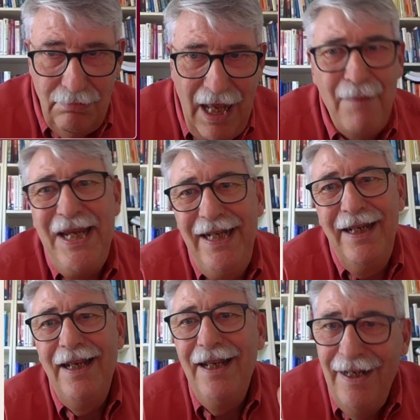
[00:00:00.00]
I
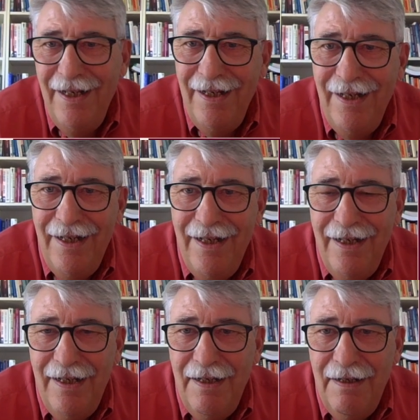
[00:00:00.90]
mean,
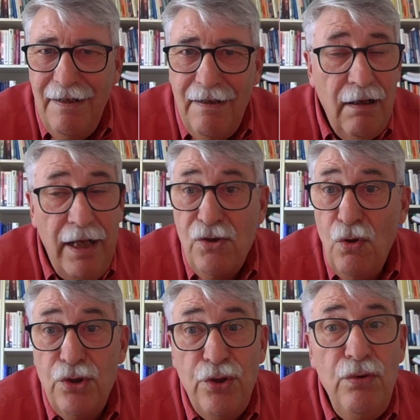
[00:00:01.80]
it's
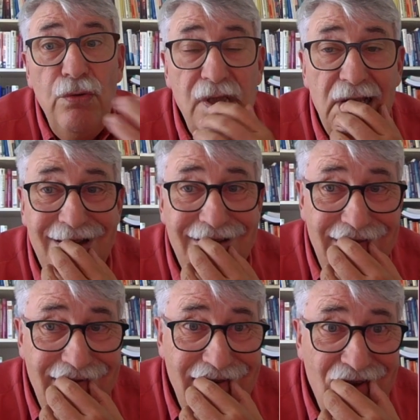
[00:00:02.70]
all true, isn't it?
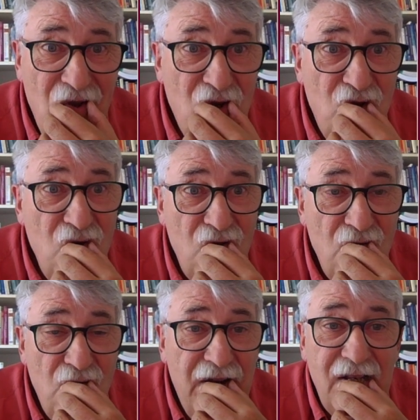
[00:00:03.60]
It's all true.
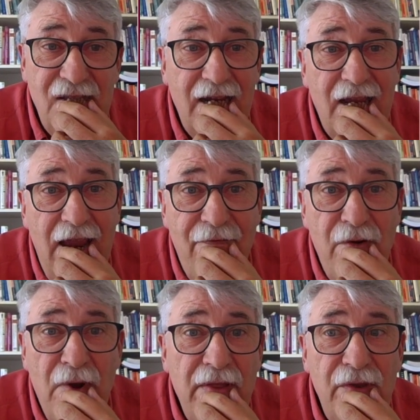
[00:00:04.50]
We can tick every
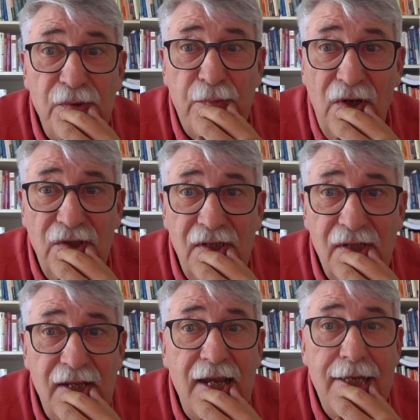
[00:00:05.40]
one of those boxes and
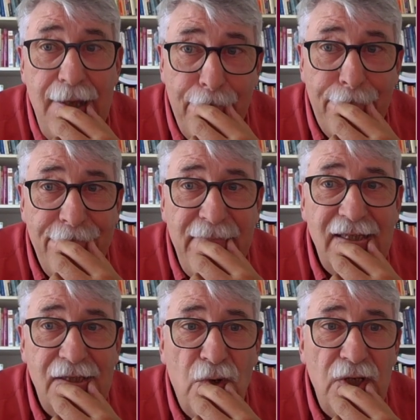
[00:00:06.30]
say, yep,
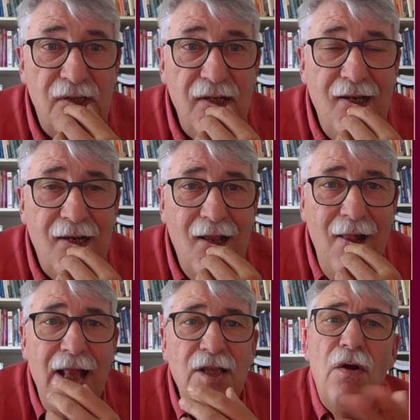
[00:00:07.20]
that's what's needed.
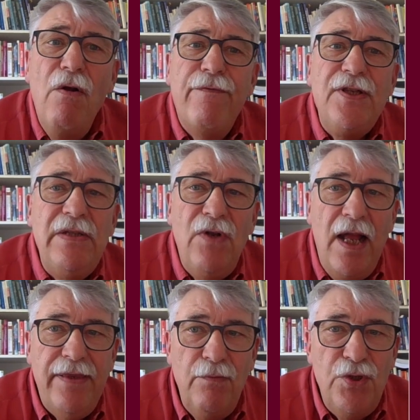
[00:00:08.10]
So first of all, I
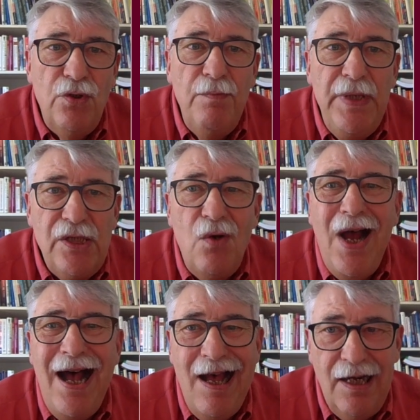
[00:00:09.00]
think we shouldn't be so
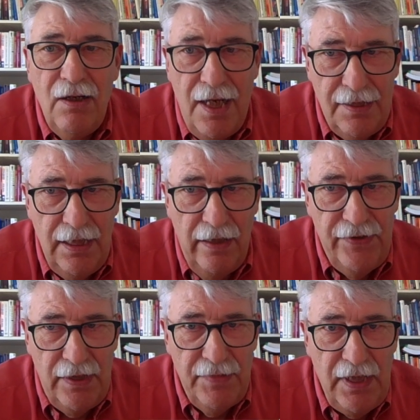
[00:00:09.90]
hard on ourselves
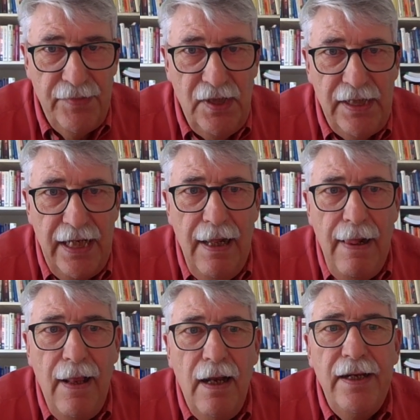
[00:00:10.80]
sometimes and say,
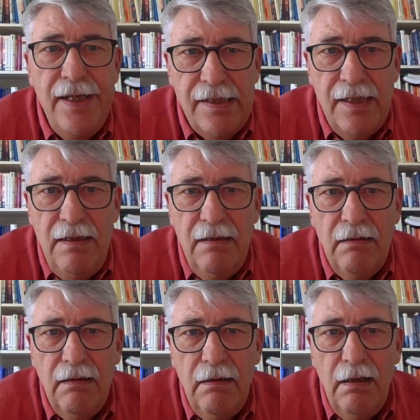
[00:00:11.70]
listen,
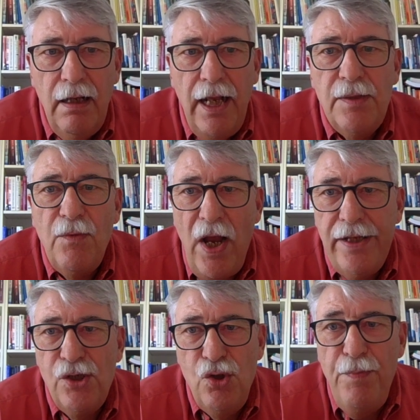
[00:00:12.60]
it's
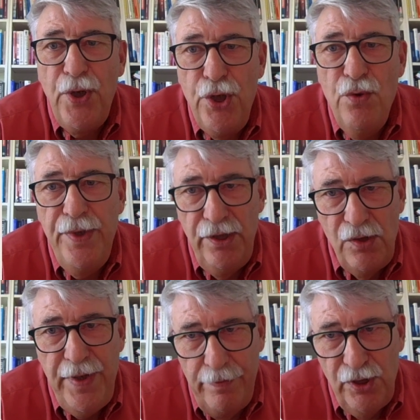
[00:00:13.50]
quite superhuman to
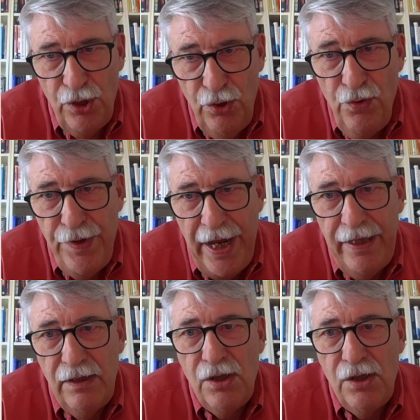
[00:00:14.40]
be able to do that.